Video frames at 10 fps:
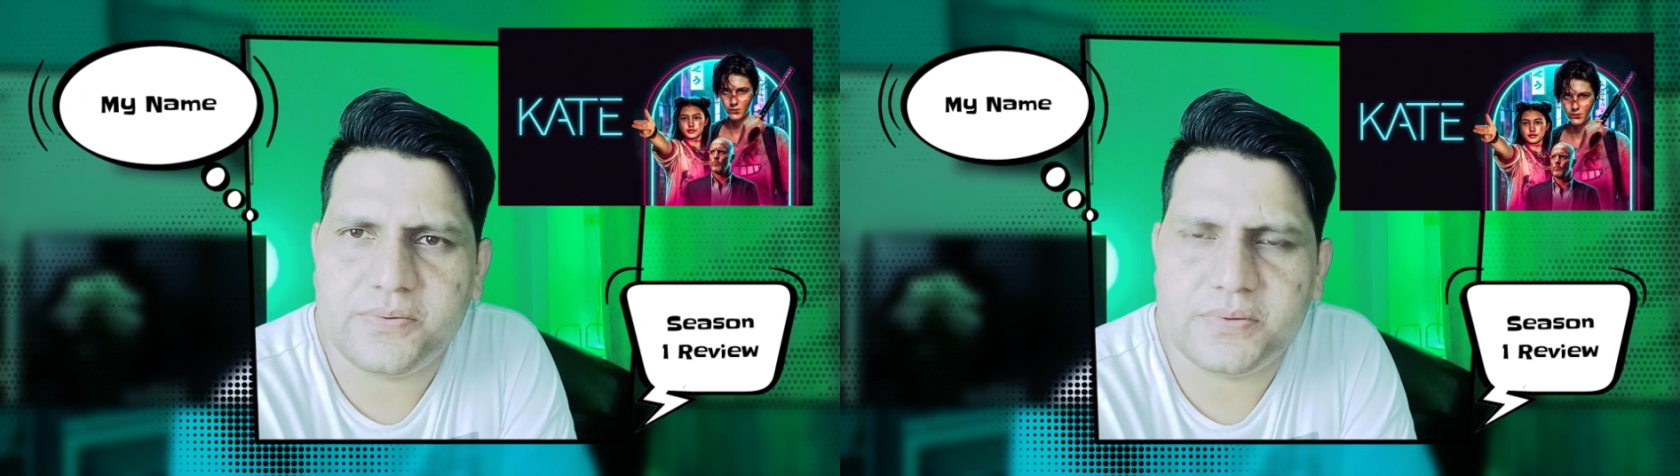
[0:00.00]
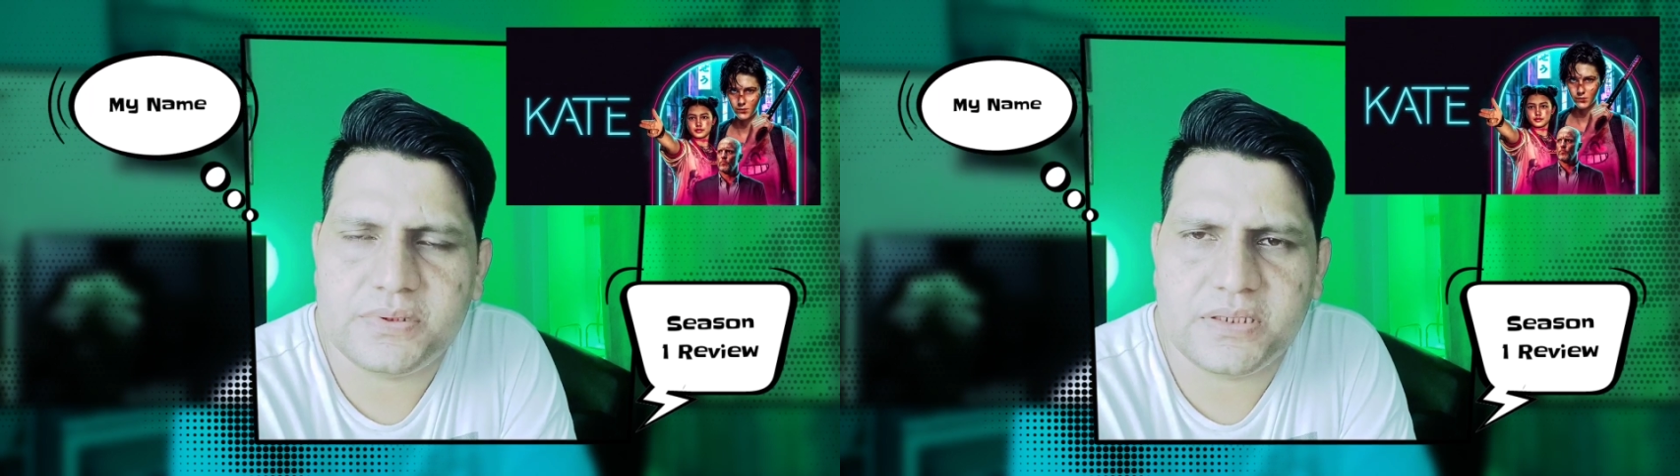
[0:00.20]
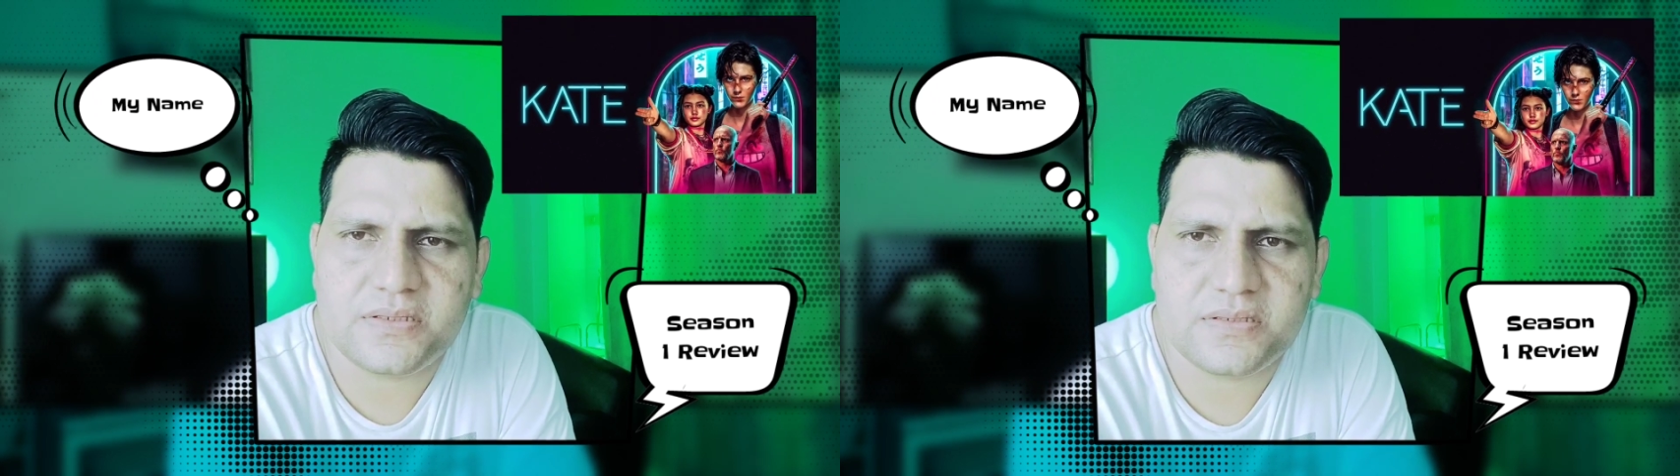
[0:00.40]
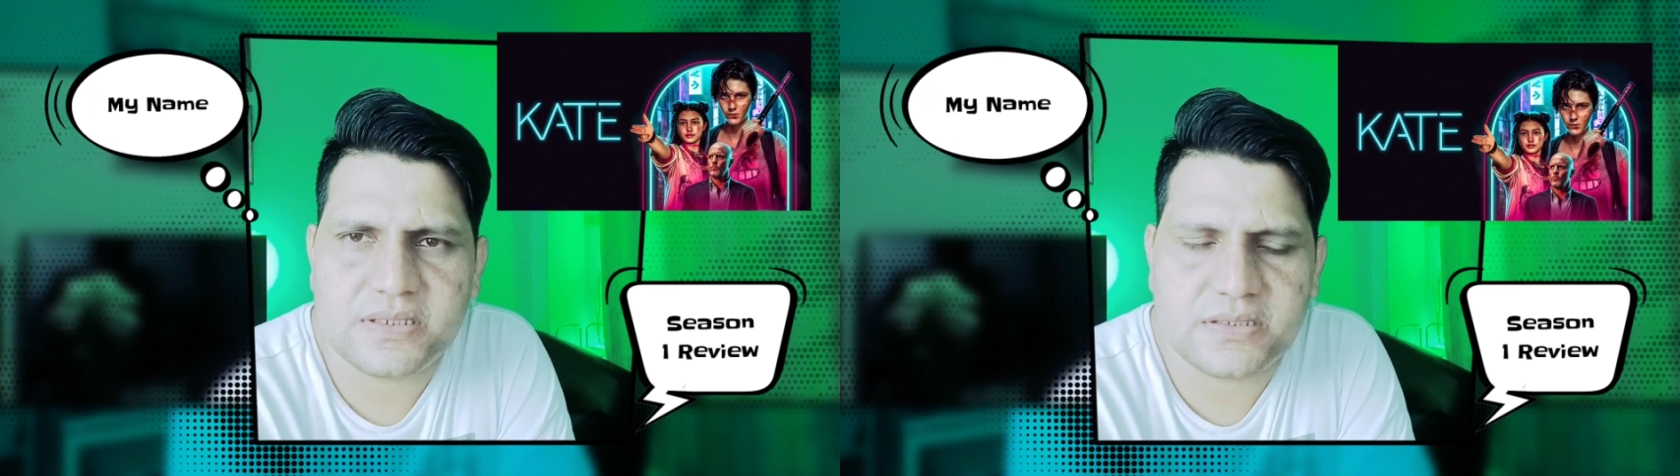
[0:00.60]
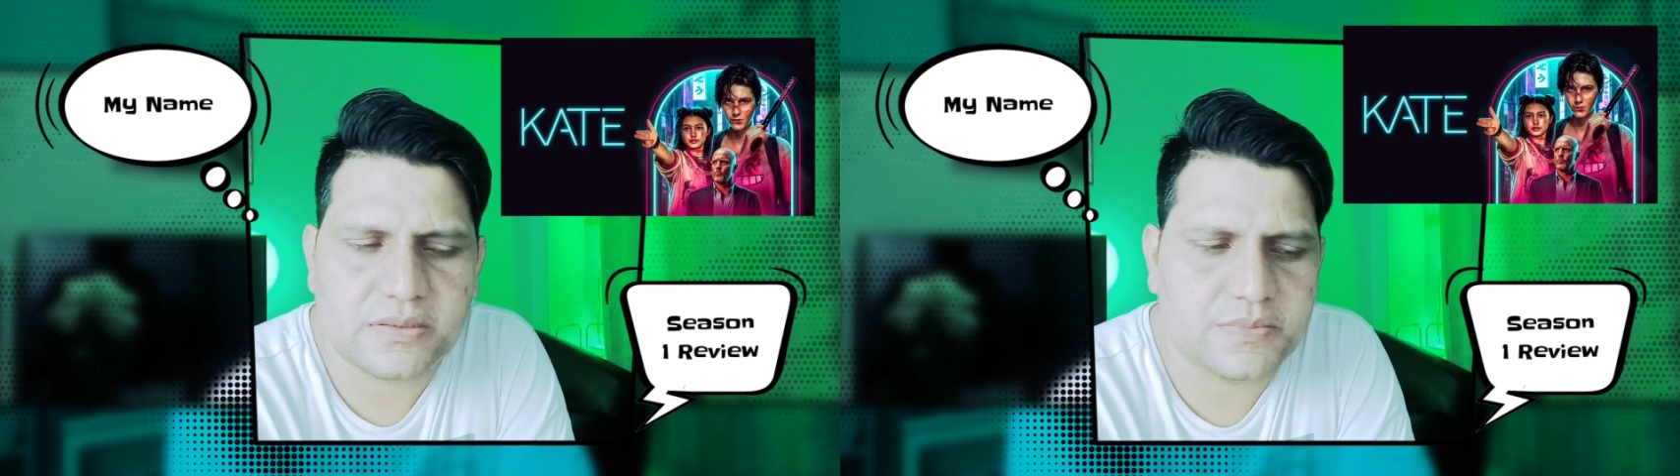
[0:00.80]
Jason
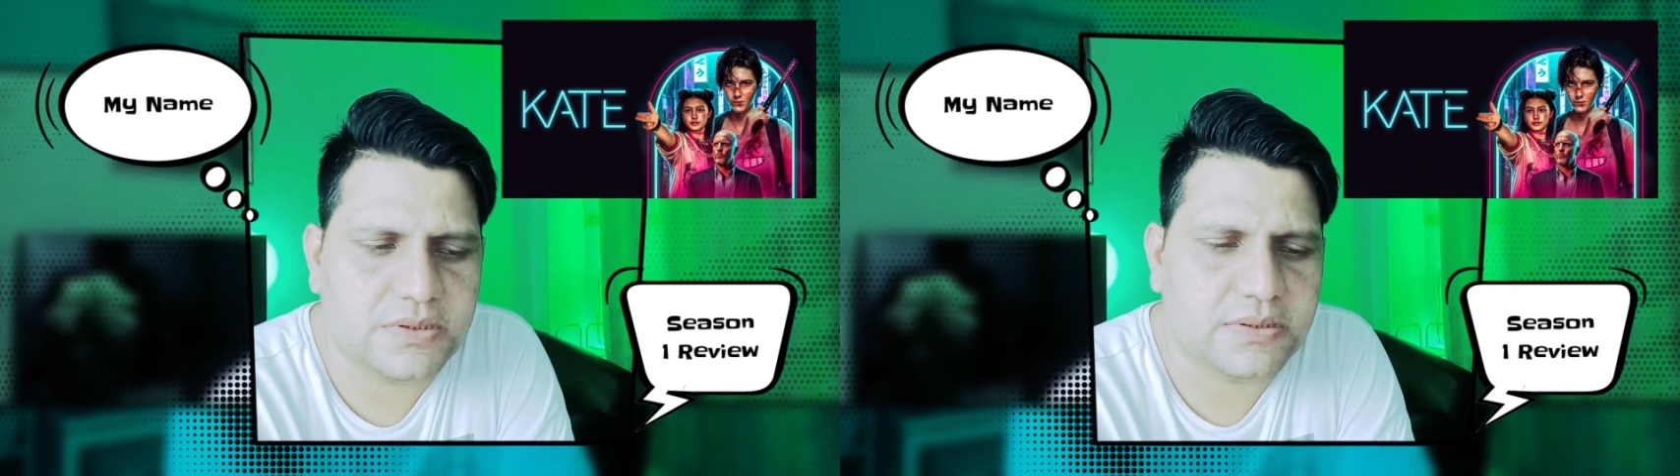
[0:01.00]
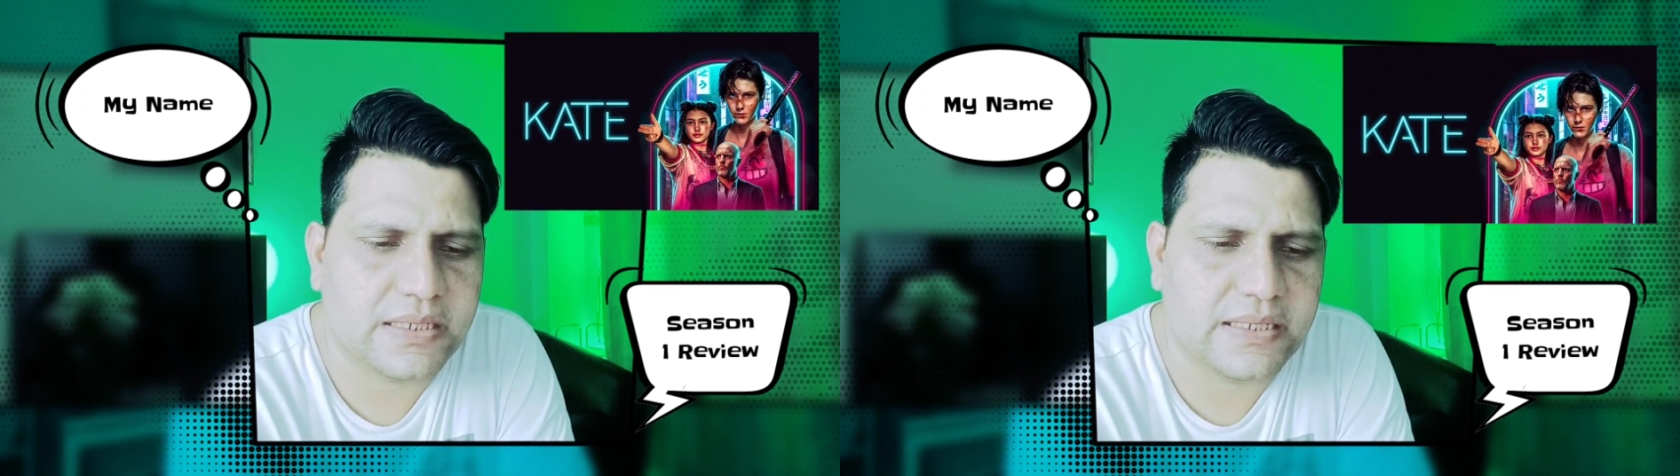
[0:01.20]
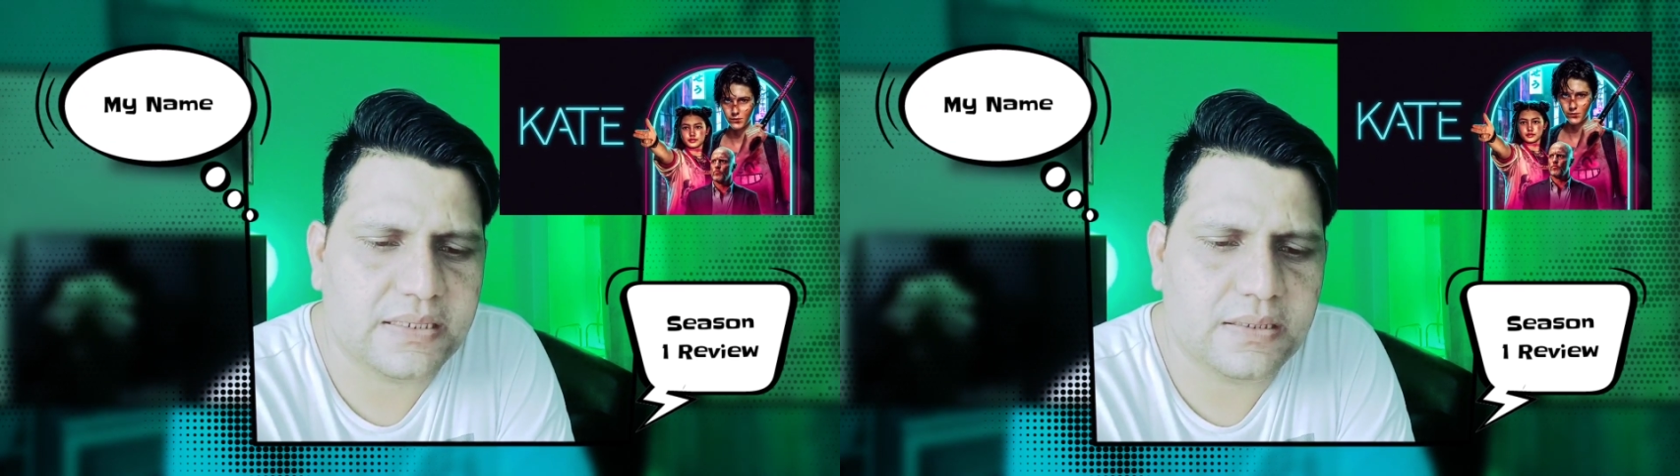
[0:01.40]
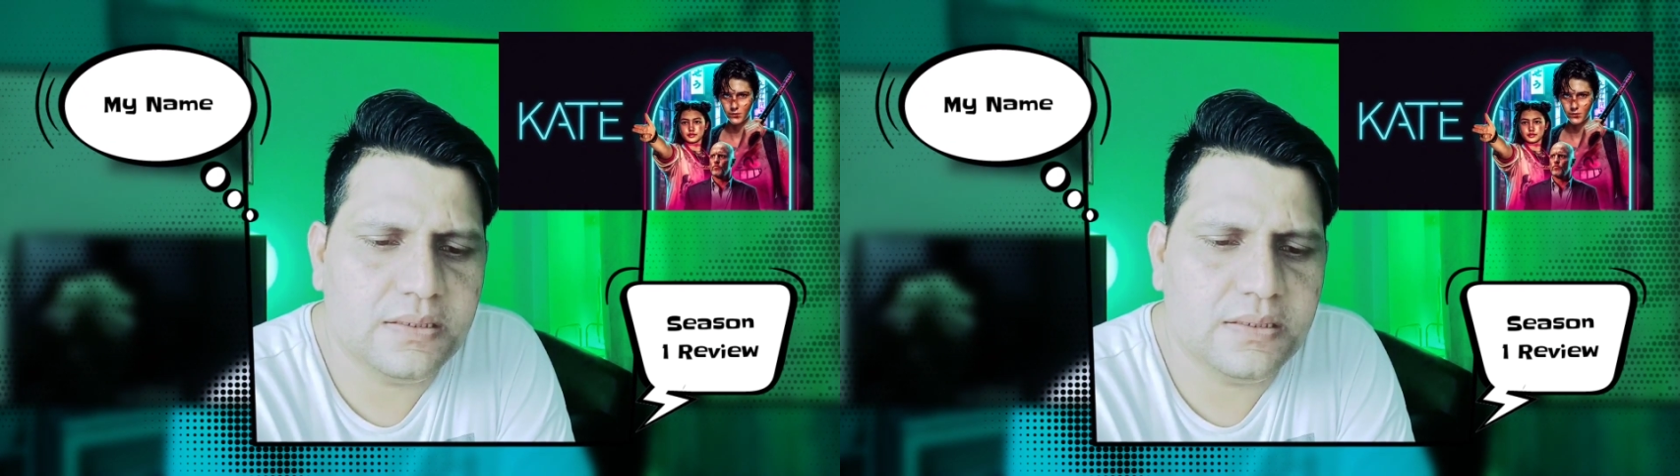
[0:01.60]
Statham's Crank,